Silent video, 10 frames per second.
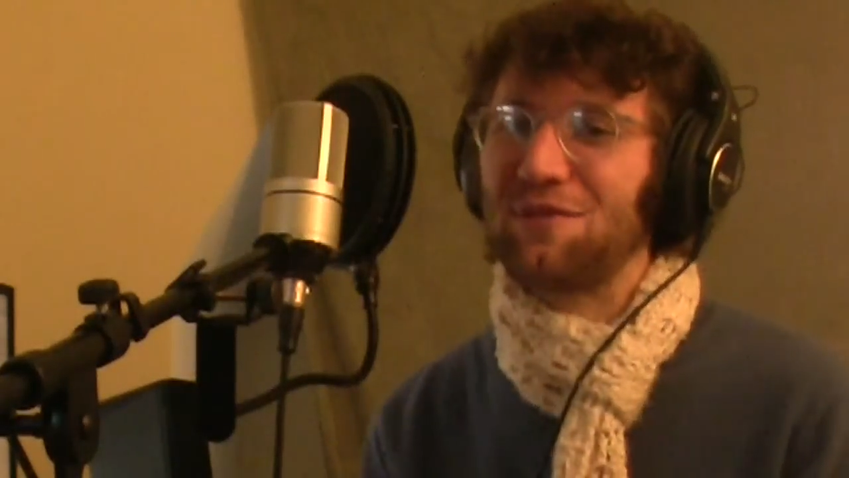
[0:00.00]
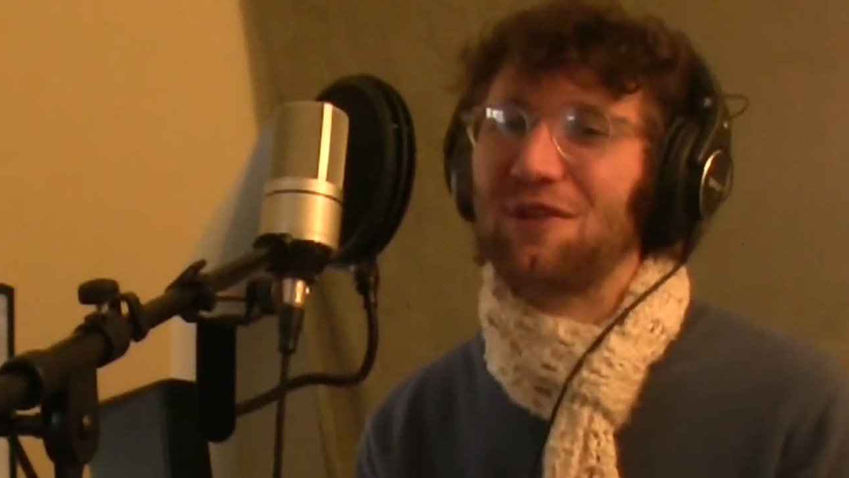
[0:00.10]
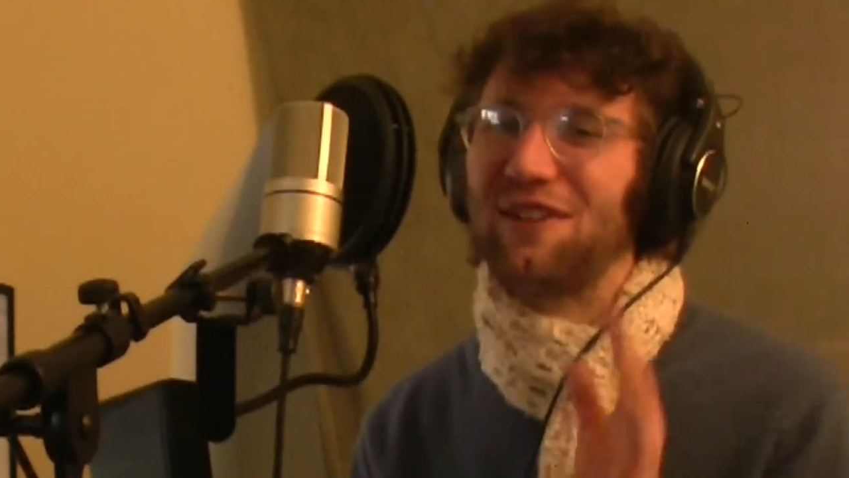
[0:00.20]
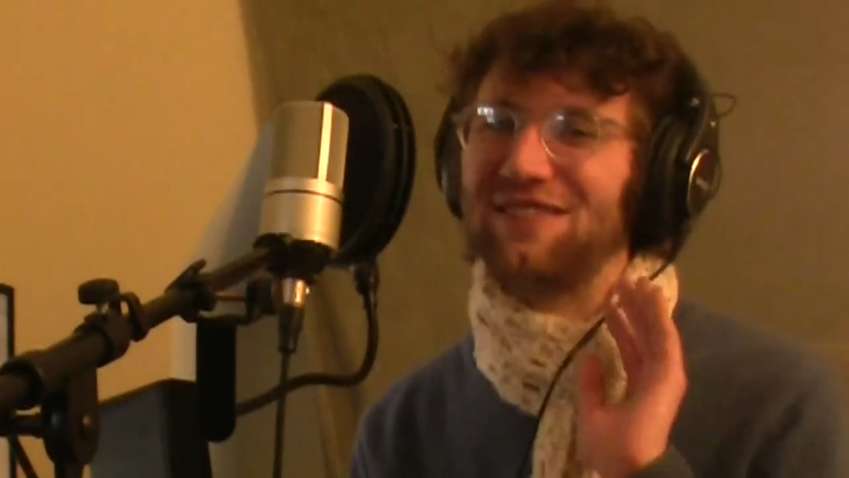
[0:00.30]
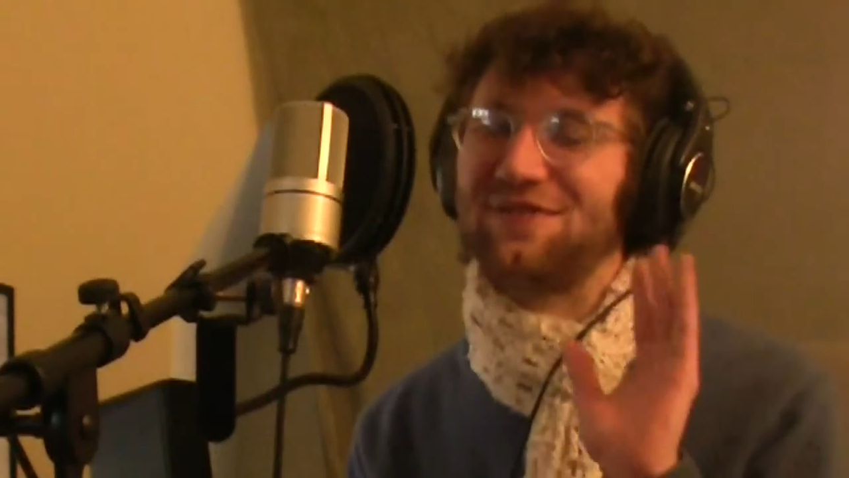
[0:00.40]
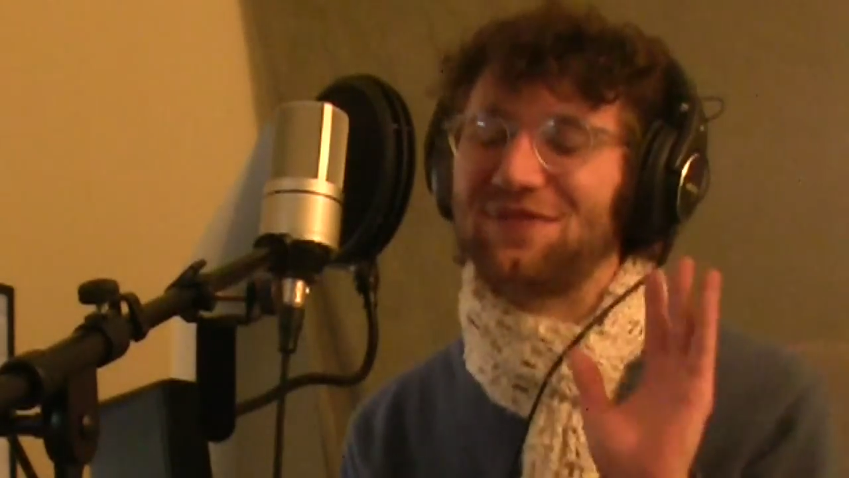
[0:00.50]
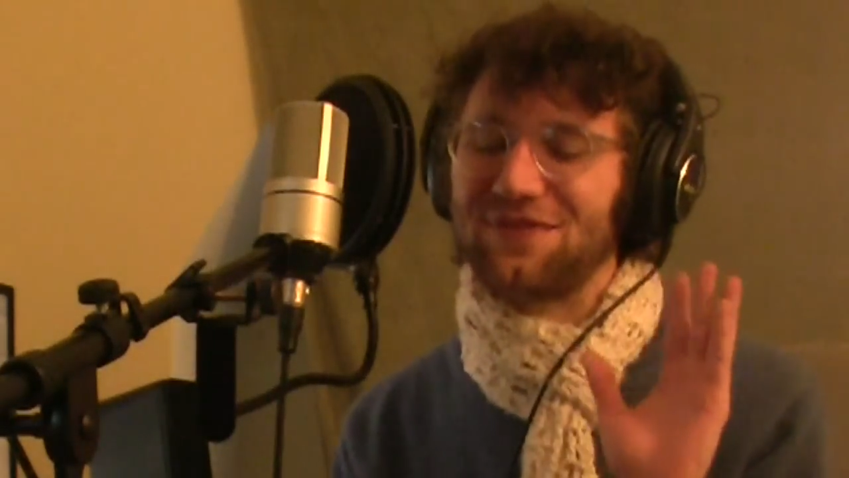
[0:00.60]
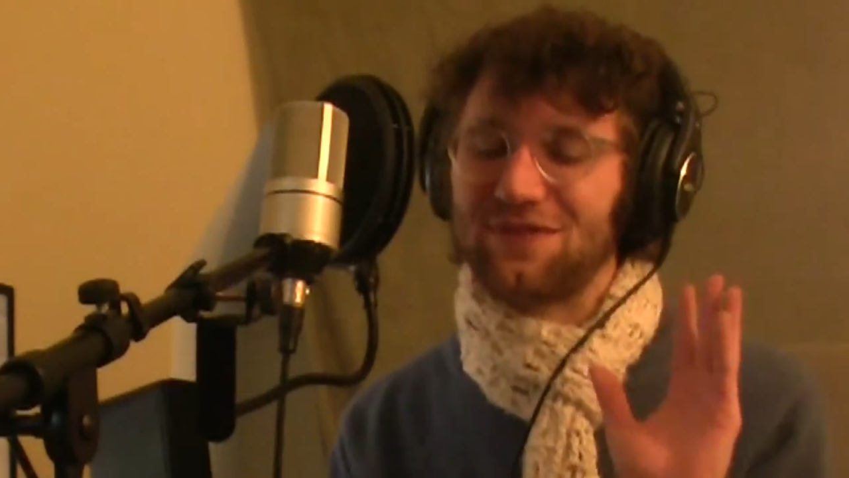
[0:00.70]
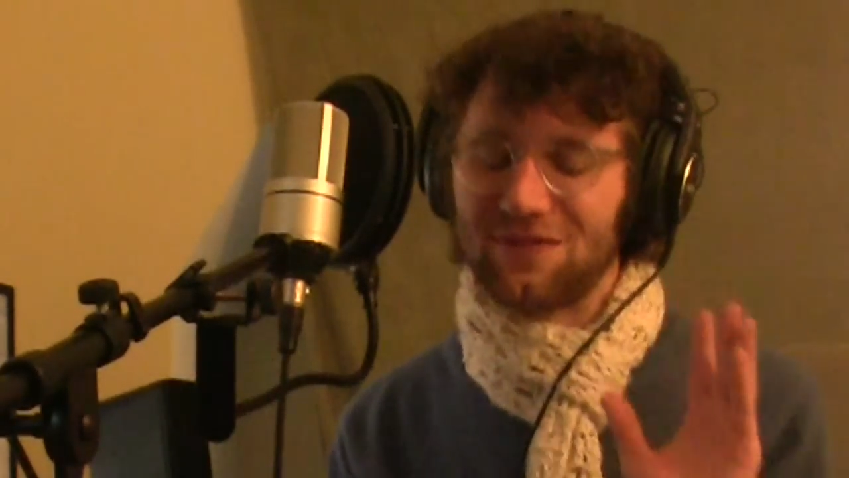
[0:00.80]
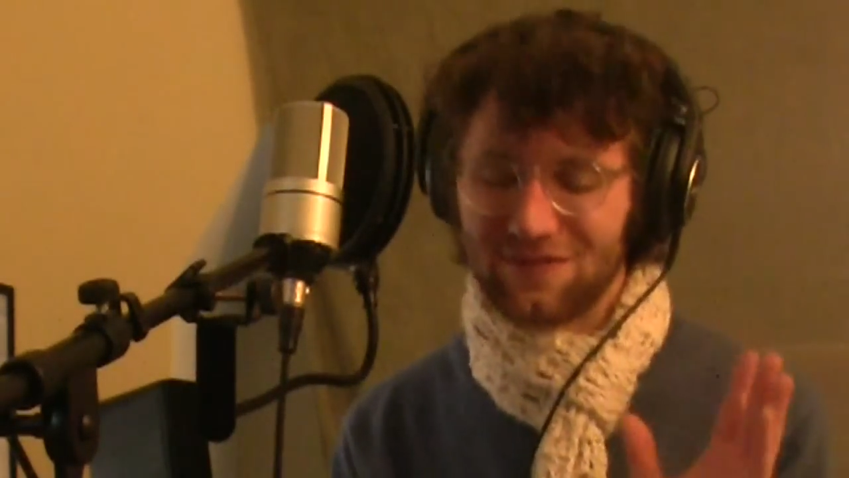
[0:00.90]
trouble.
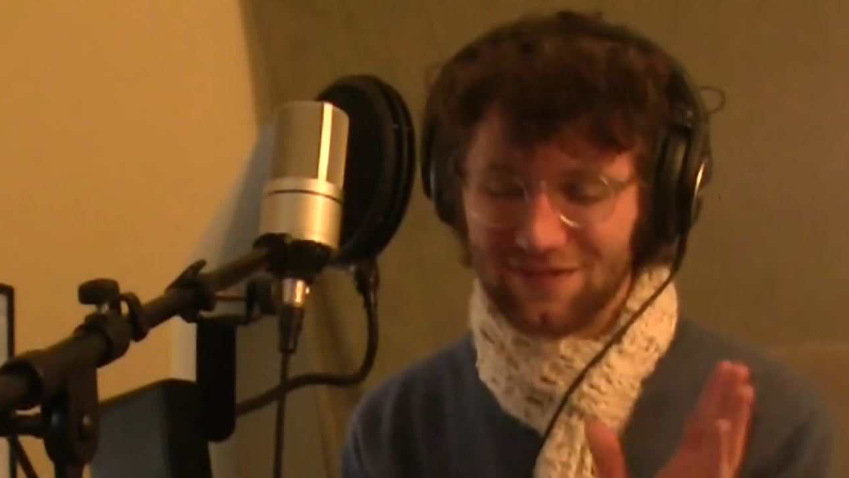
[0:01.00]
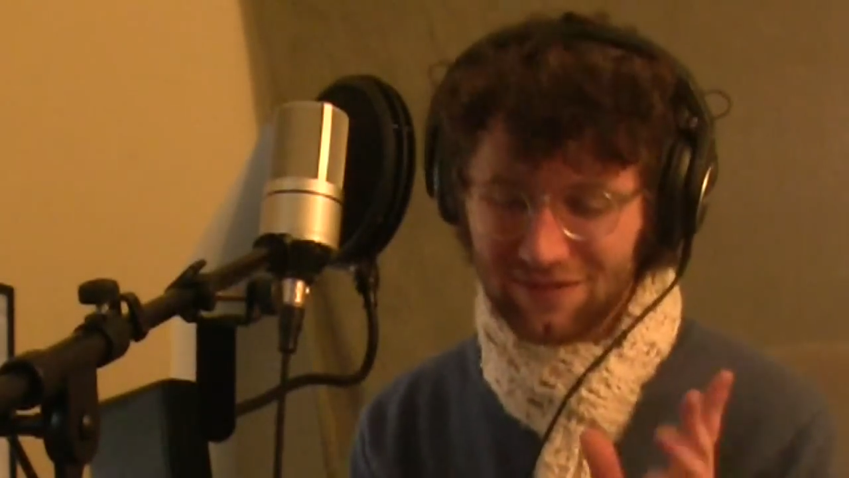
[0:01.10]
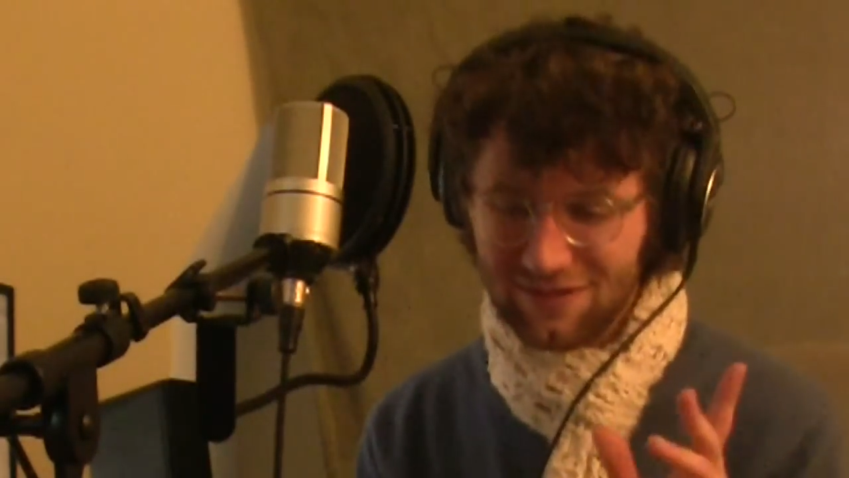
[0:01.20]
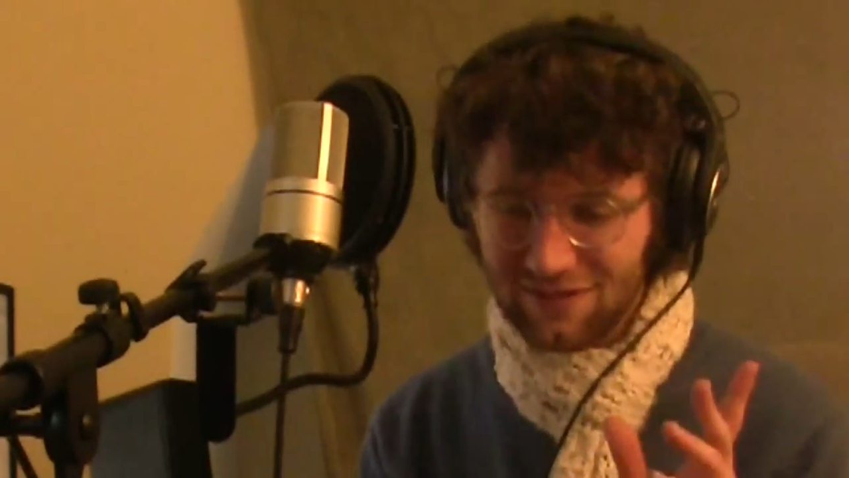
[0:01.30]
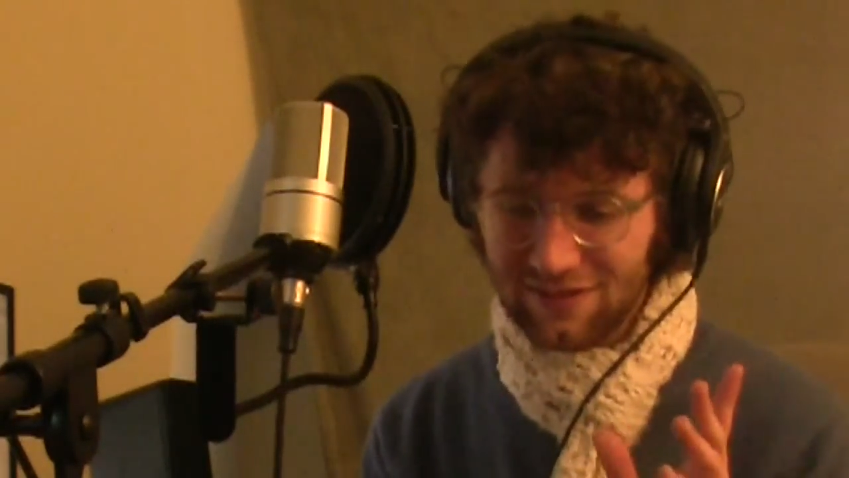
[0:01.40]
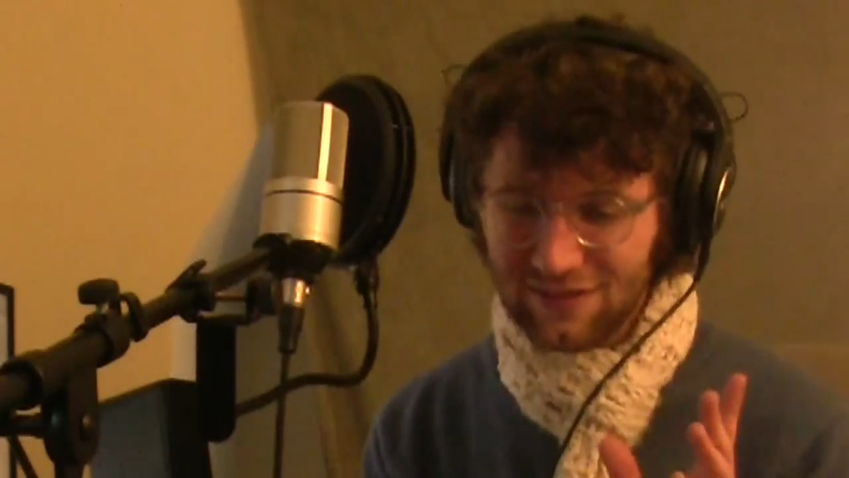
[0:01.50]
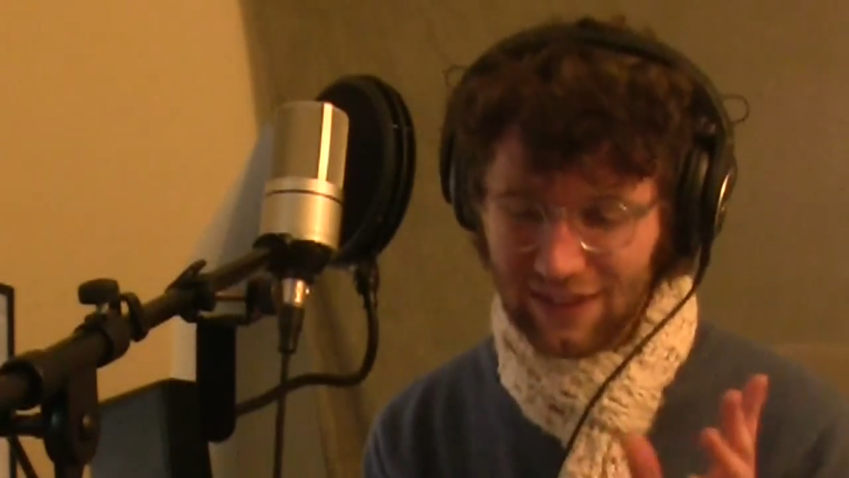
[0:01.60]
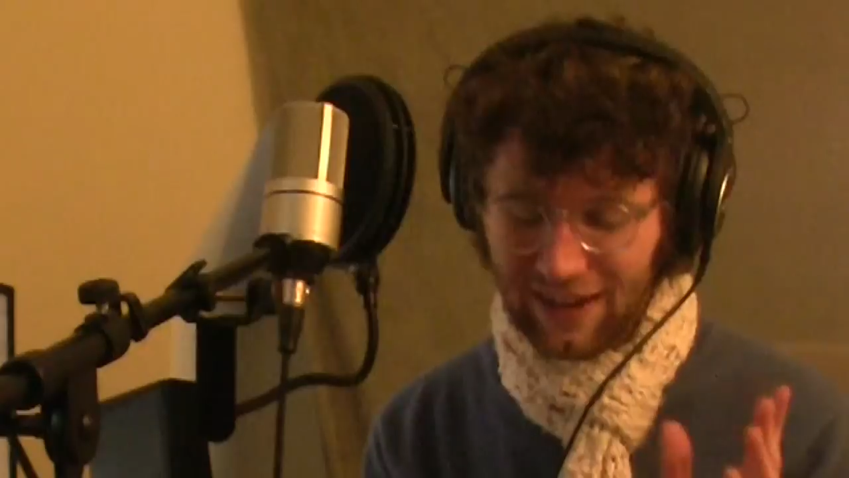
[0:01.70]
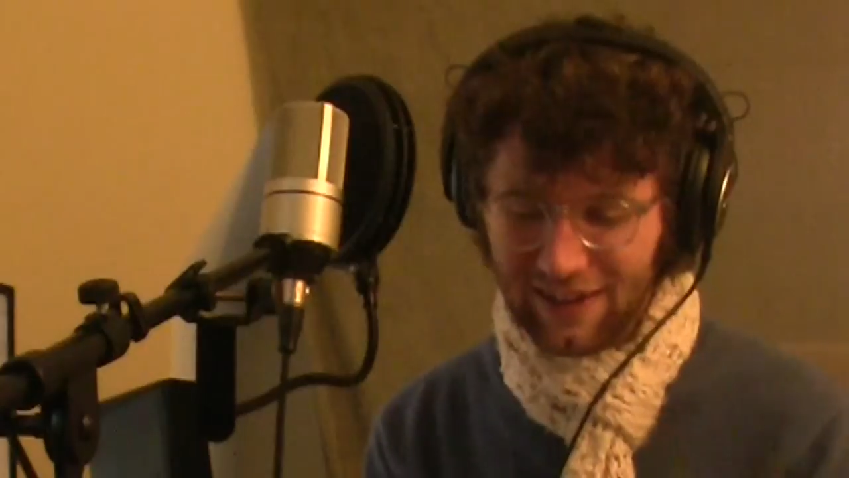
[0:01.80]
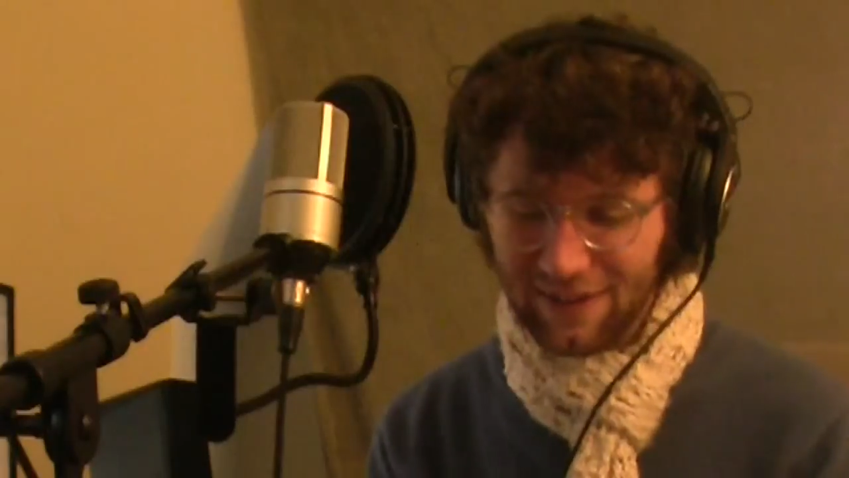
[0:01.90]

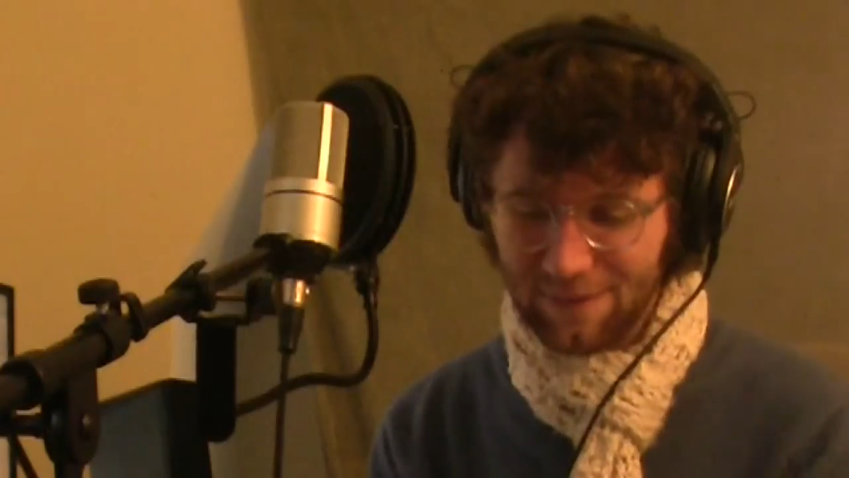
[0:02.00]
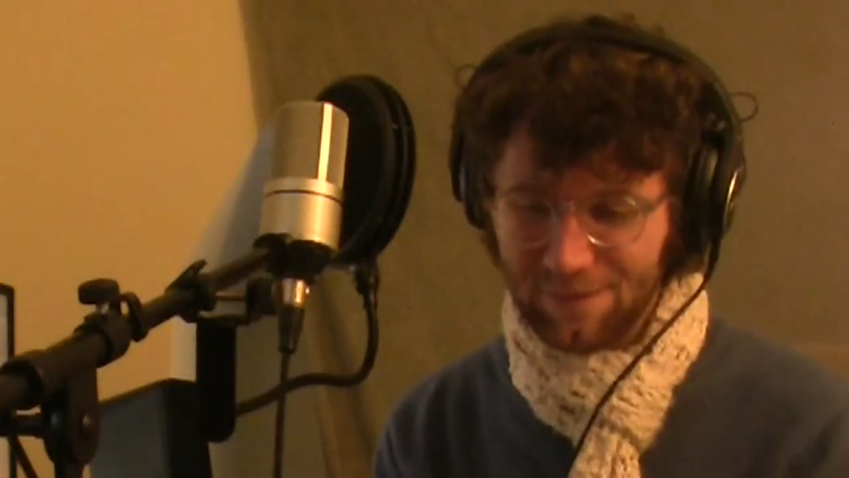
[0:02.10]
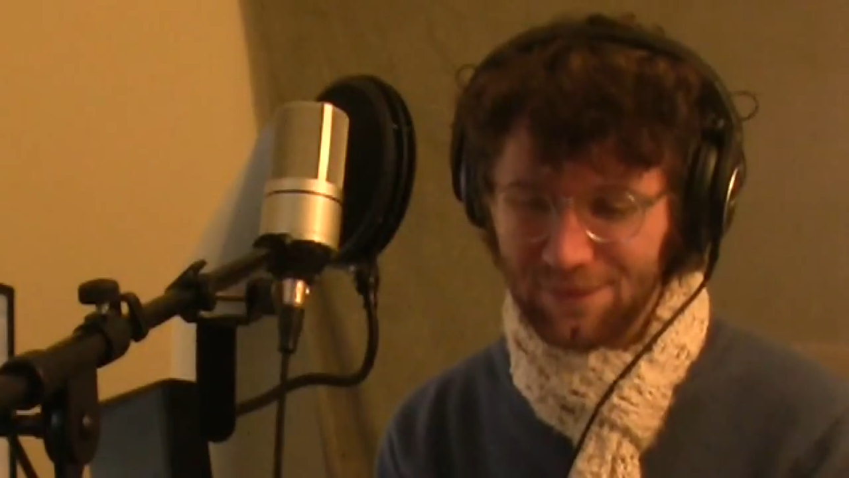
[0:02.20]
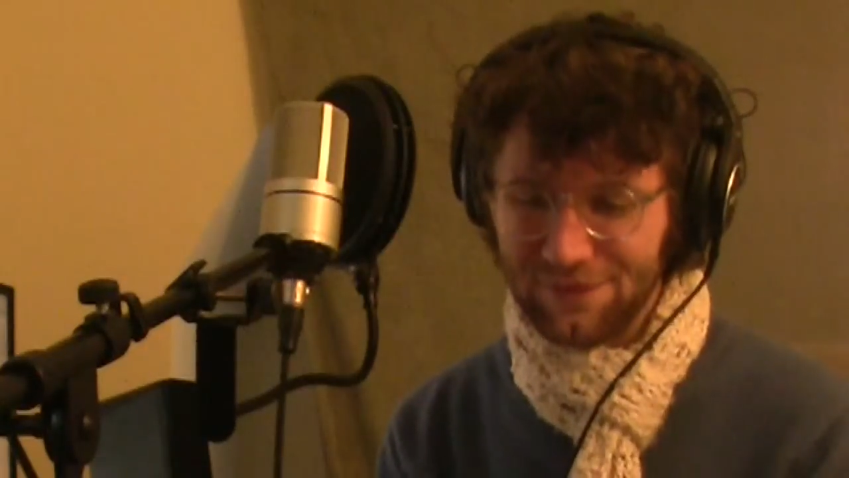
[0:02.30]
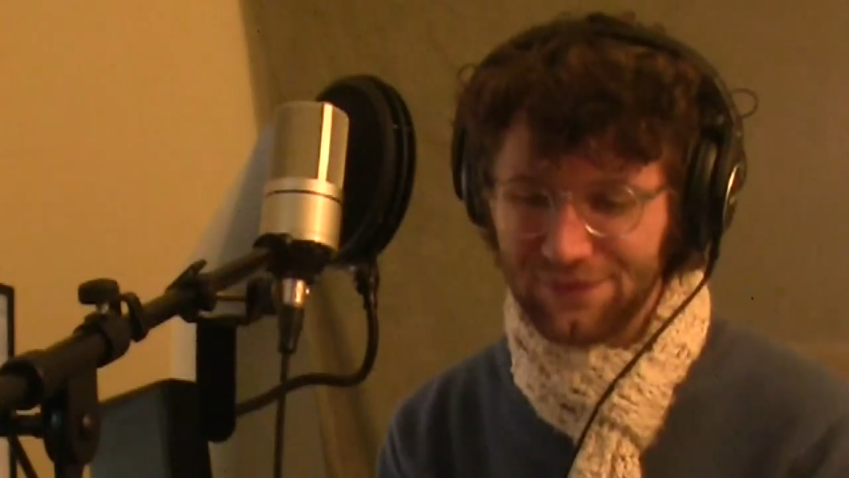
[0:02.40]
I'm